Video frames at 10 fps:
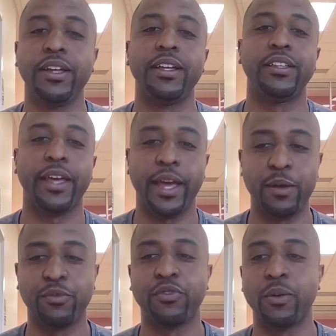It
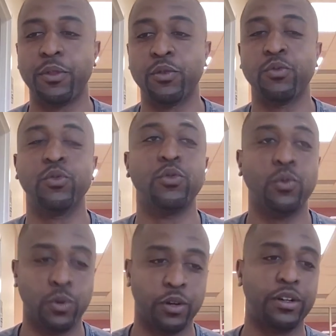came from the root
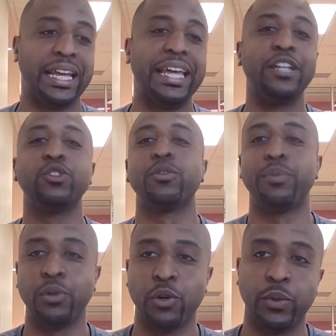word
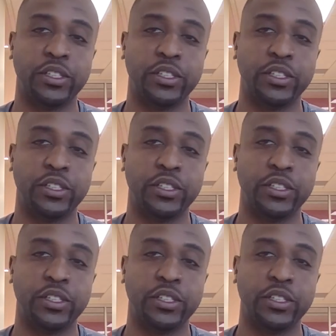intrapreneur,